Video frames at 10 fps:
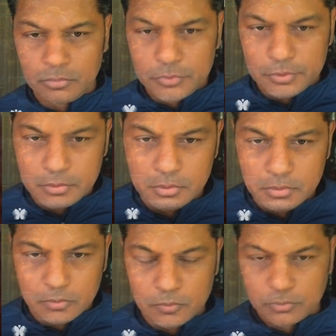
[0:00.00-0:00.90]

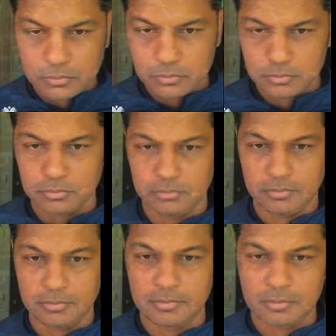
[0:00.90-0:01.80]

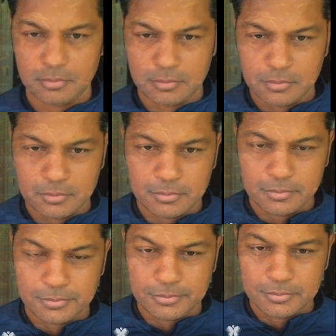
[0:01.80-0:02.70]

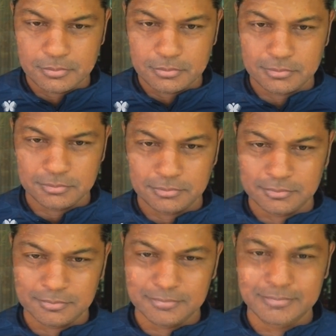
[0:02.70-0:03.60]

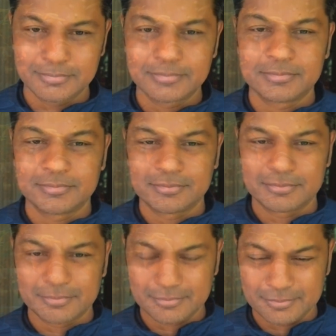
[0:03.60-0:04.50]

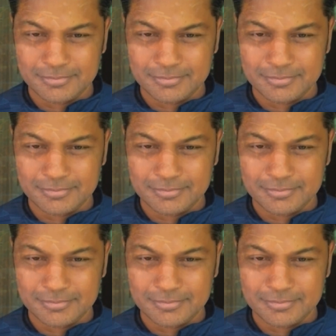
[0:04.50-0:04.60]
(silent)